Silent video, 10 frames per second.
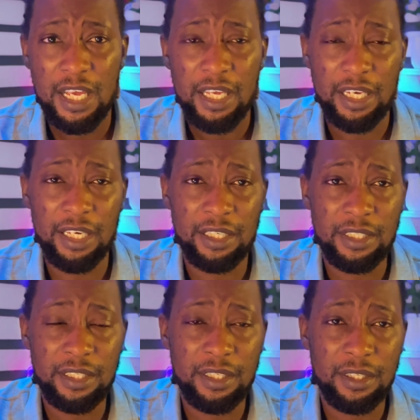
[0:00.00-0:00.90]
in
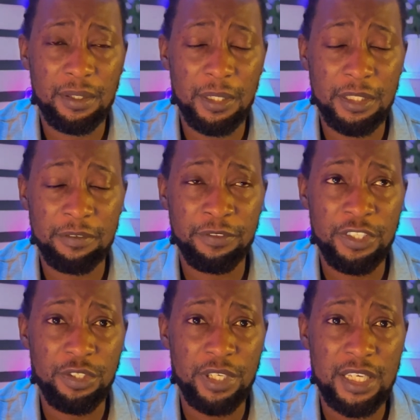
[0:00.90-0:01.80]
our
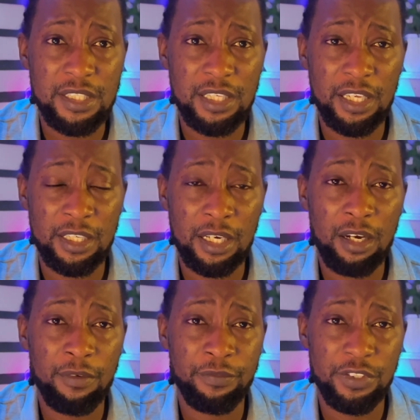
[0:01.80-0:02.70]
video
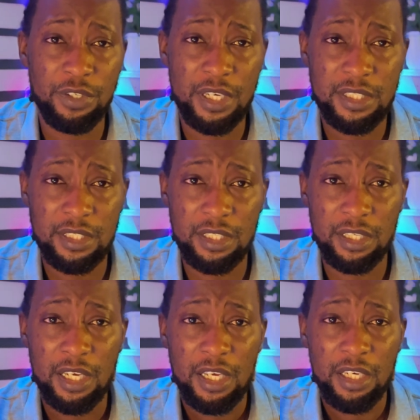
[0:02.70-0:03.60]
yesterday,
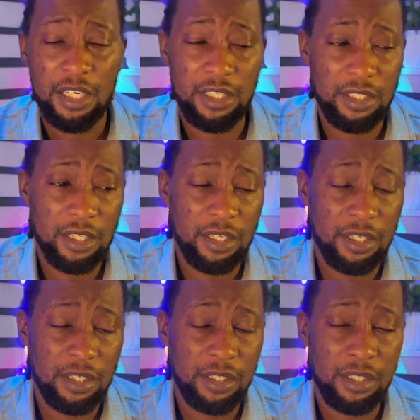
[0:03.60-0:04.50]
in
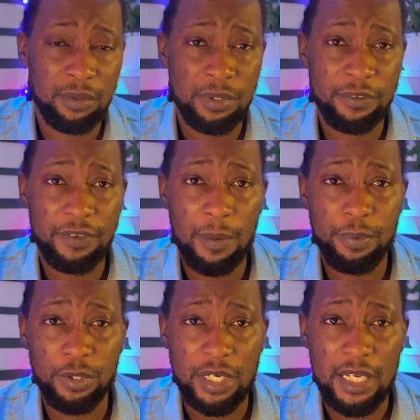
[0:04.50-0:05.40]
one of our
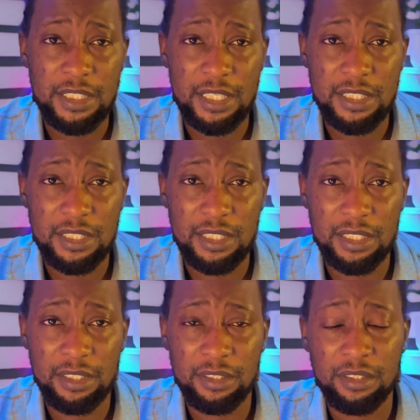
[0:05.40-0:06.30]
podcasts
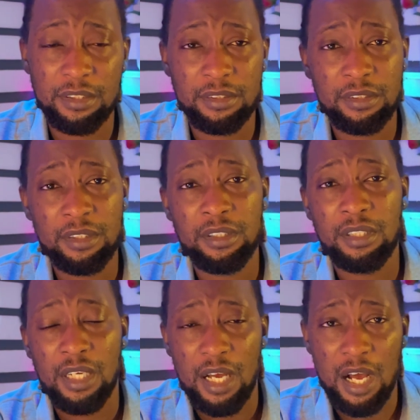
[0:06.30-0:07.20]
yesterday on
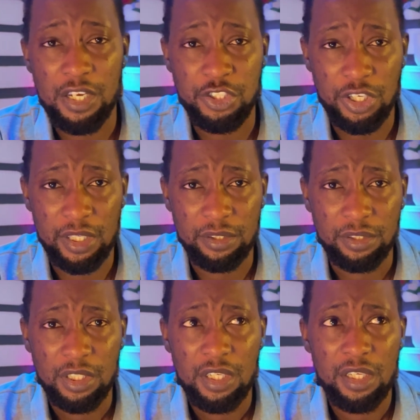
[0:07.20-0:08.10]
our channel.
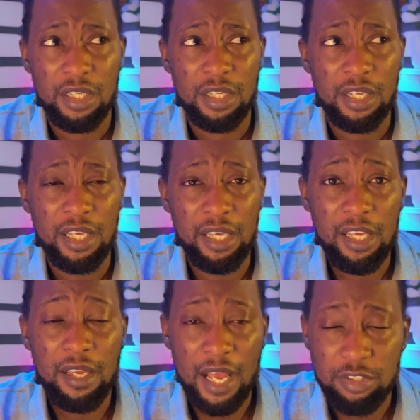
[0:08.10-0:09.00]

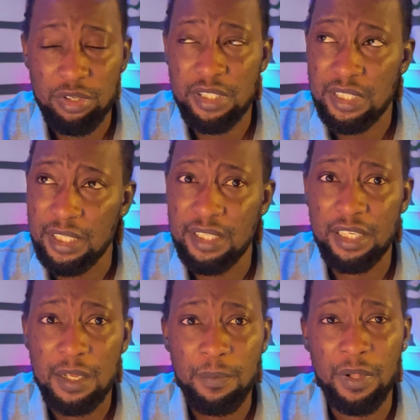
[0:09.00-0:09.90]
He actually stated
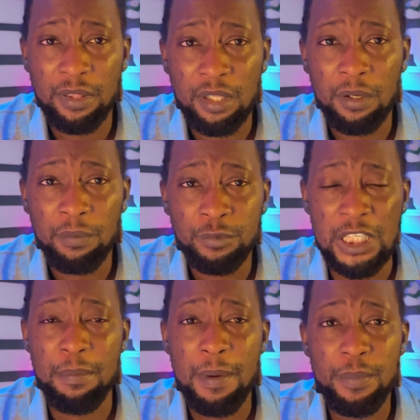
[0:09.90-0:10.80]
that the
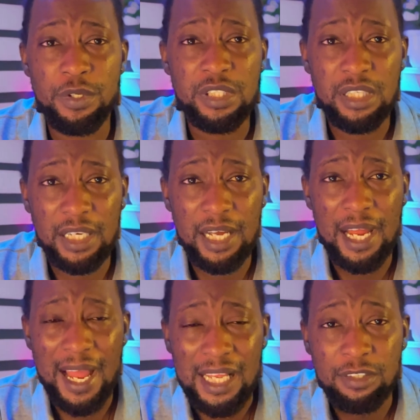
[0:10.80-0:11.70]
German Bundesliga
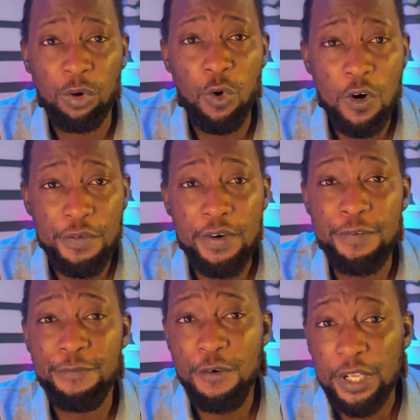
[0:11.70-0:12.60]
has over
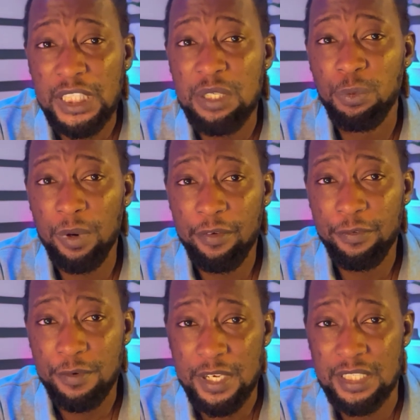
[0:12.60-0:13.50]
40
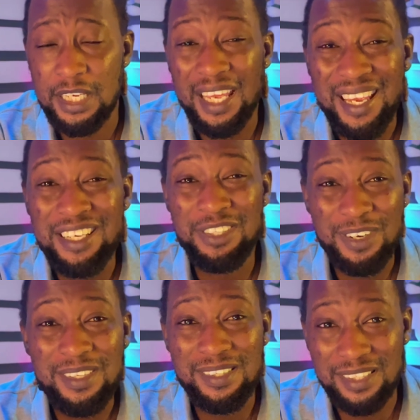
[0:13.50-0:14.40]
referees in
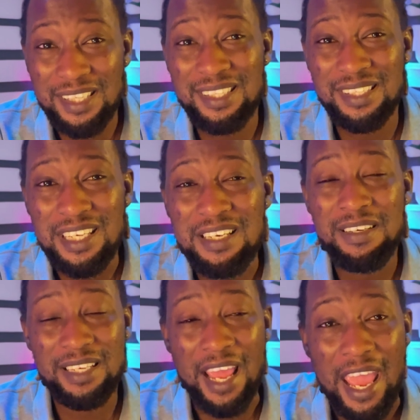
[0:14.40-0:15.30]
just
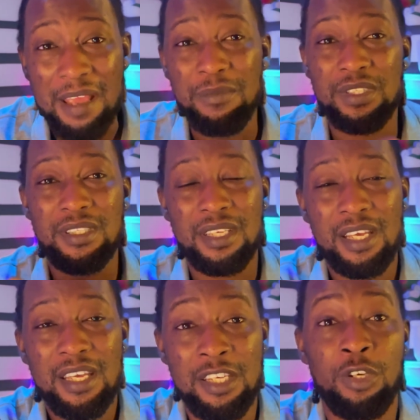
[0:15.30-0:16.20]
16 games,
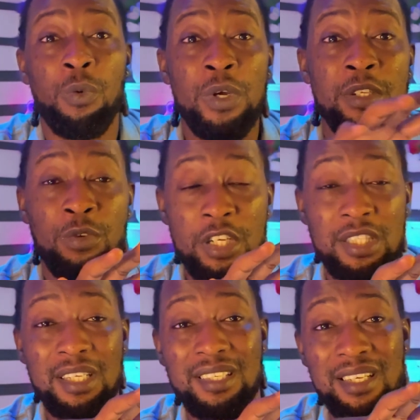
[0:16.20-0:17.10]
with just
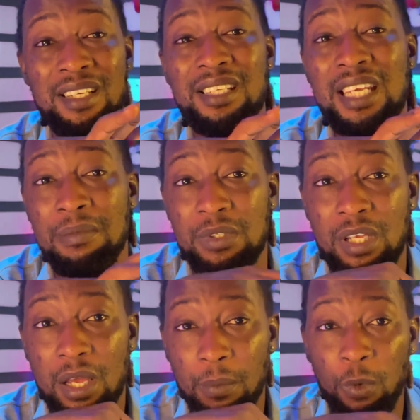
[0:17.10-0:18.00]
16 teams.
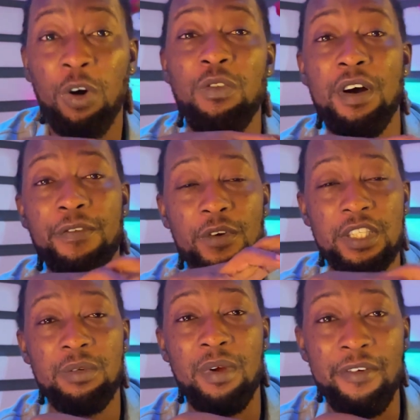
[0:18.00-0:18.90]
Over
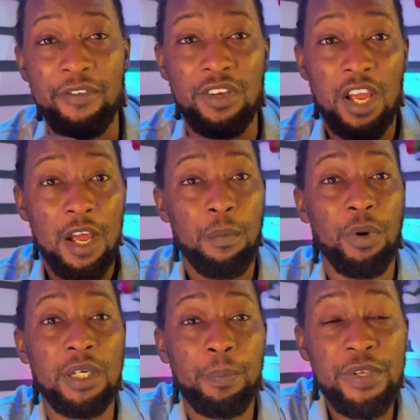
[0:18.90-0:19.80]
40 referees.
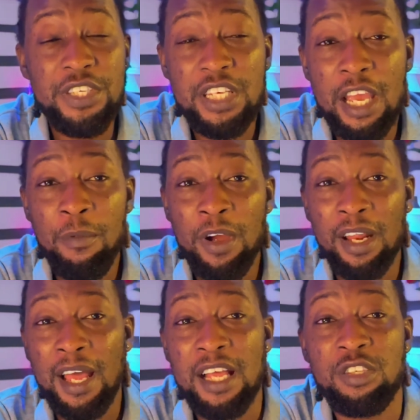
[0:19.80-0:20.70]
But the
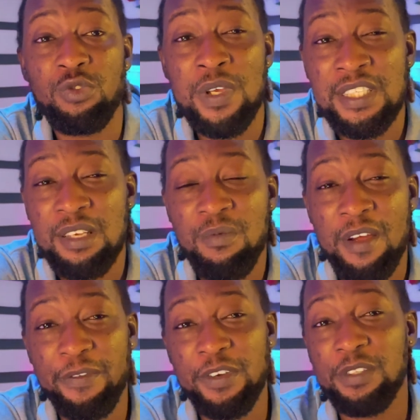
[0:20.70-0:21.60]
PGMOL has 20
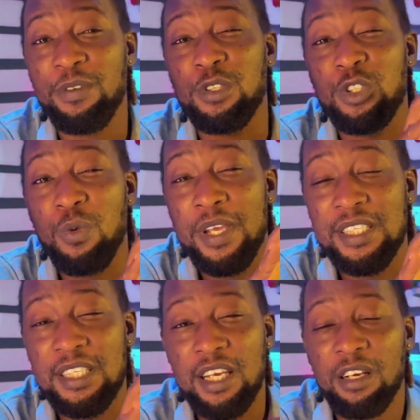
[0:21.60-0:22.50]
referees for
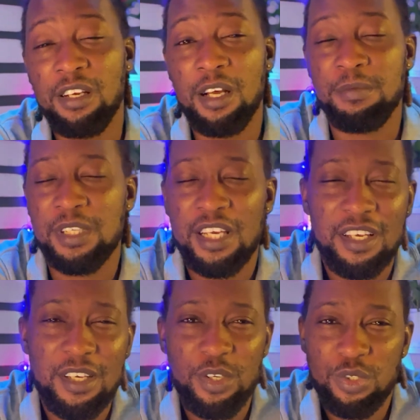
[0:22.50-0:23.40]
20 clubs.
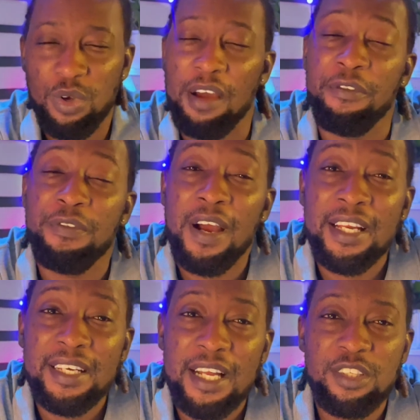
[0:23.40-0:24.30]
So I
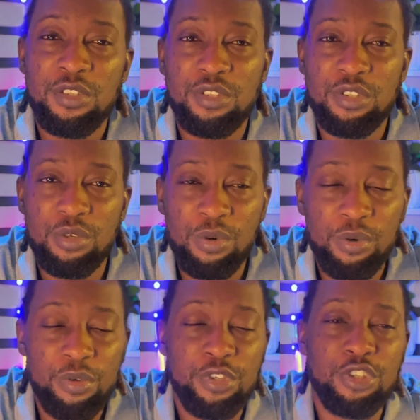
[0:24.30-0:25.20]
find that
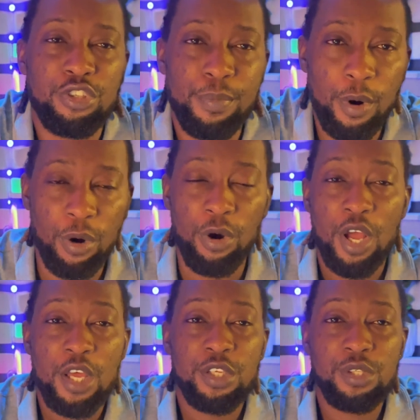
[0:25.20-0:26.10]
so small,
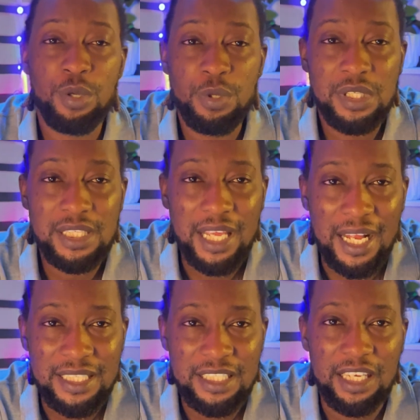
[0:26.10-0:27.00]
so
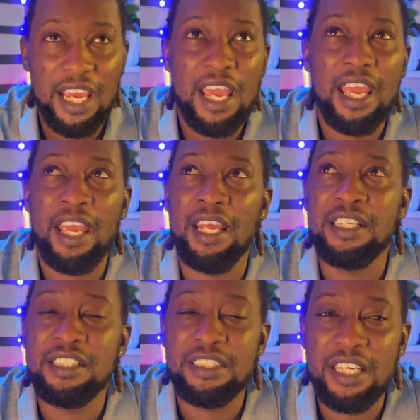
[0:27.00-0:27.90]
scanty,
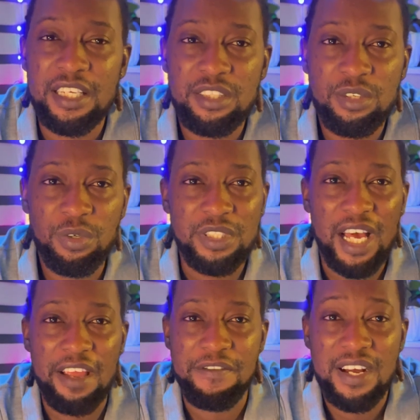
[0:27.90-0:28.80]
and there's no
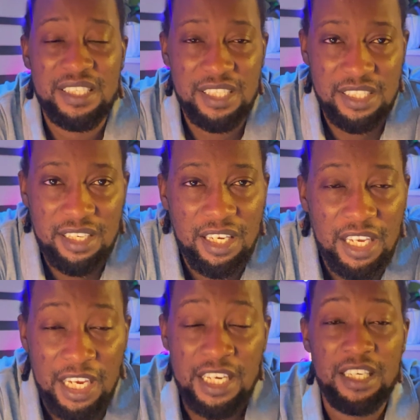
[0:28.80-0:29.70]
diversity
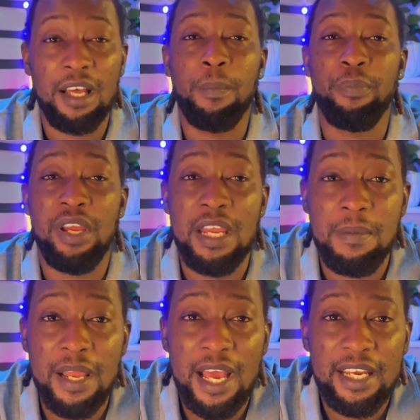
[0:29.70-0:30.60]
in the
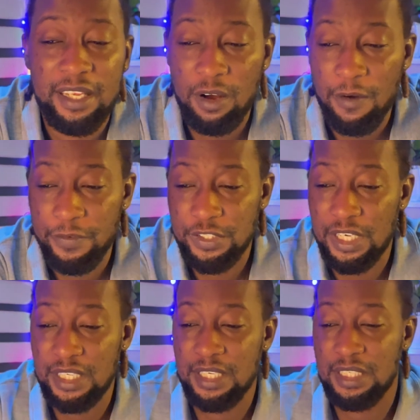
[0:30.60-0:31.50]
Premier League
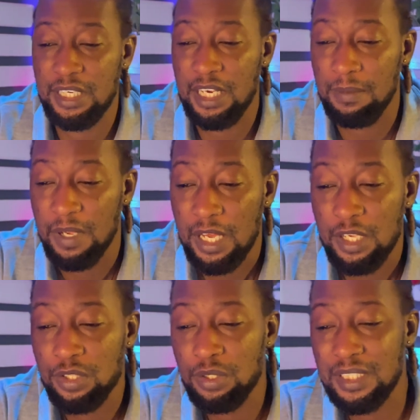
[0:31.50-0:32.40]
officiating team.
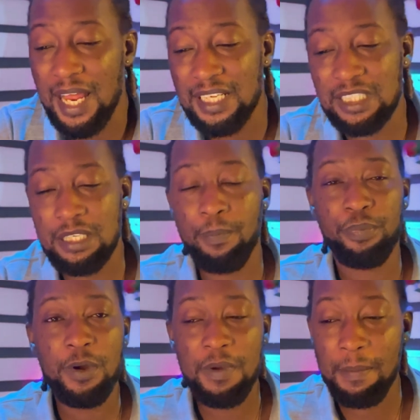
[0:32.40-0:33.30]
So that's the
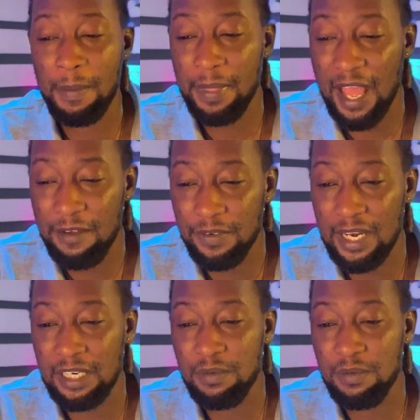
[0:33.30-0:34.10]
problem I'm having at the